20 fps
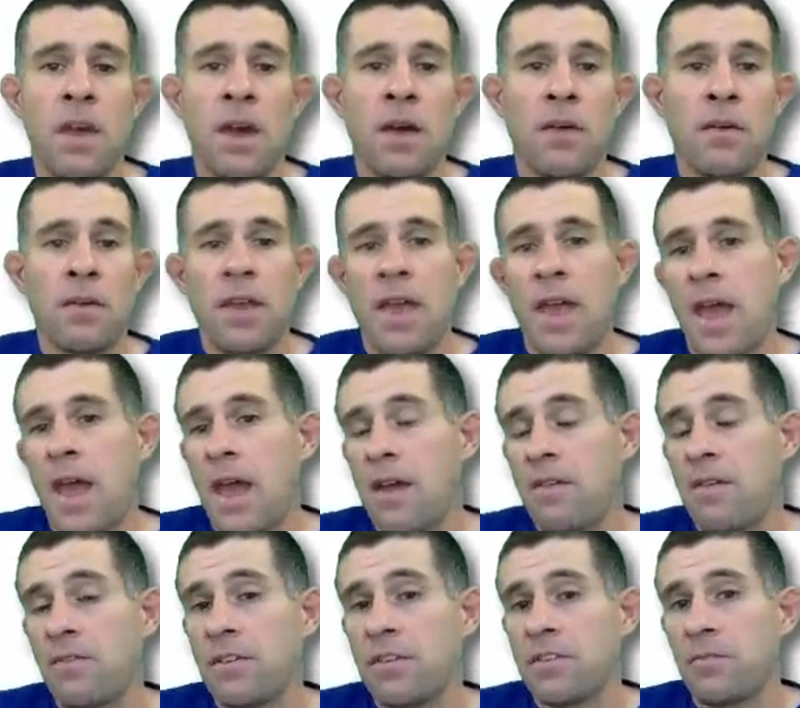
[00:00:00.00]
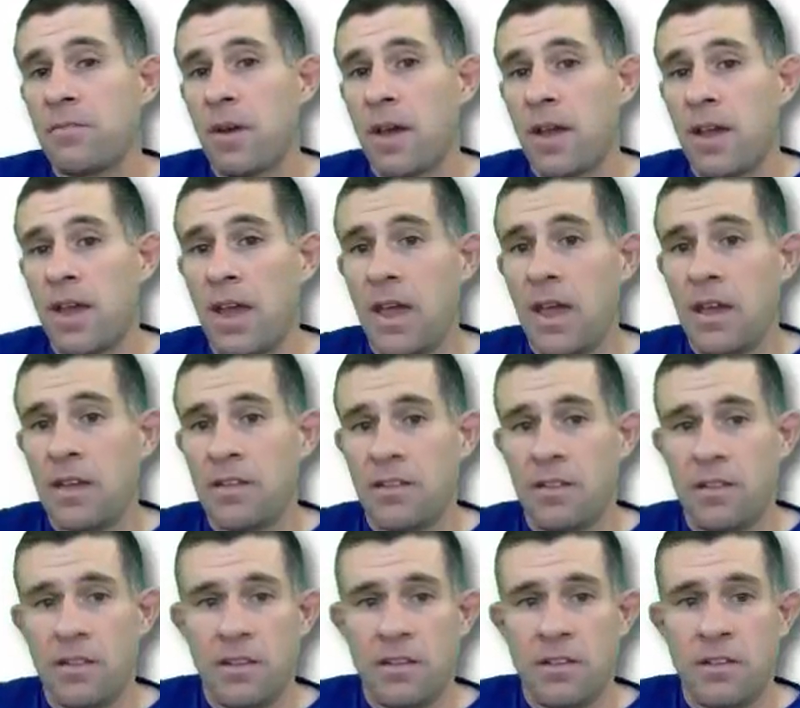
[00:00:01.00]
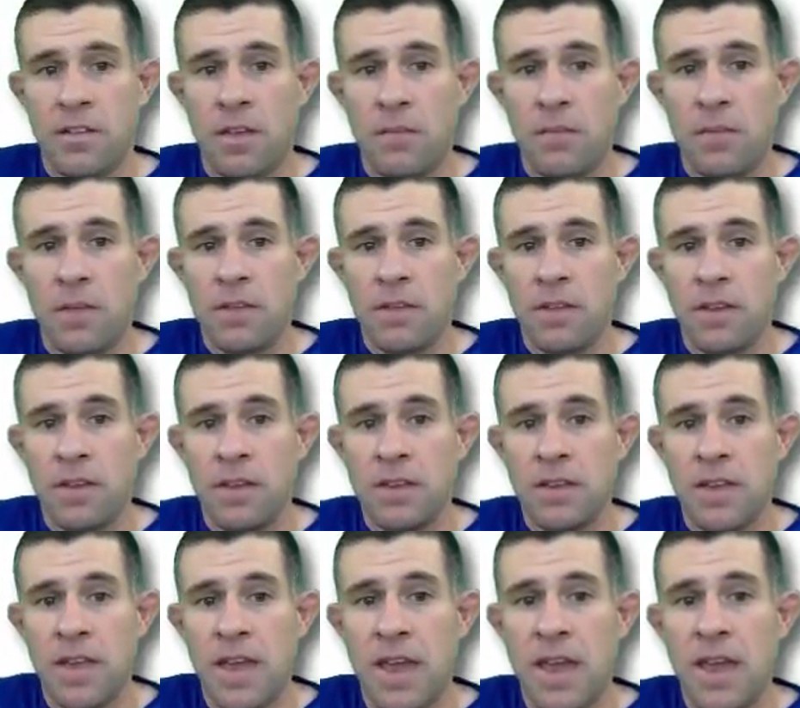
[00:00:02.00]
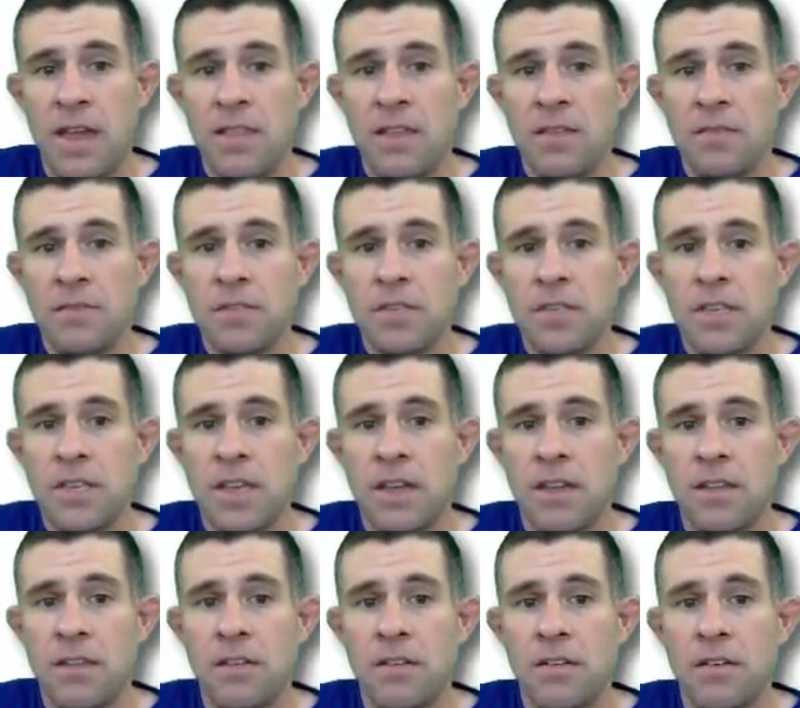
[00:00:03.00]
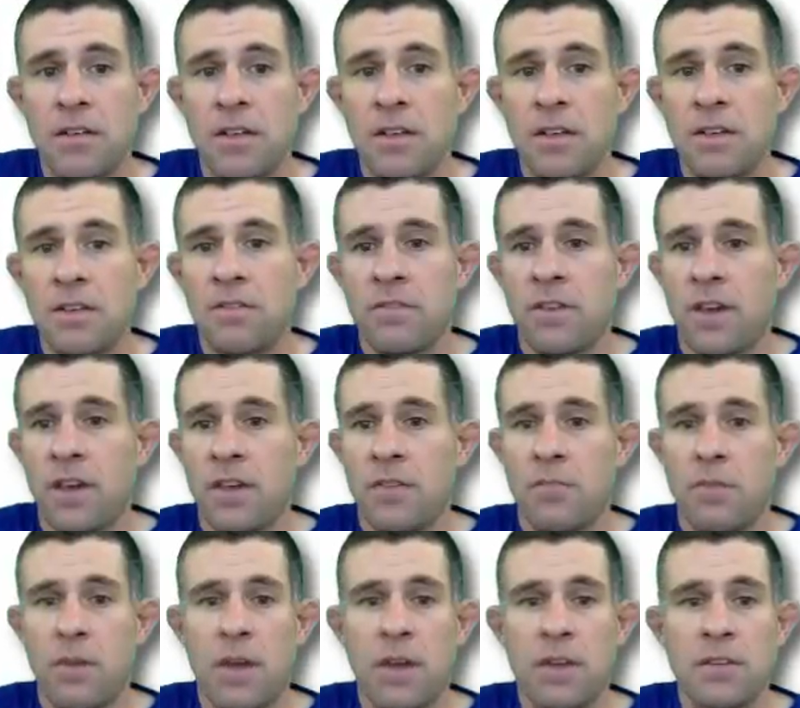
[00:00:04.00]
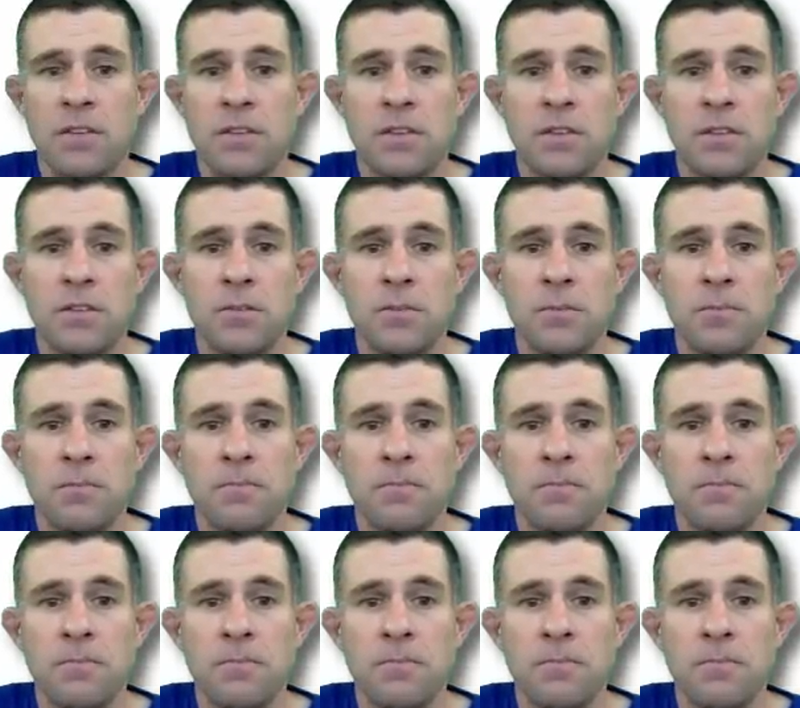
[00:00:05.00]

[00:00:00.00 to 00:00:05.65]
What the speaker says: I'm going to average my x's, so that means I need to add them together and divide by 2.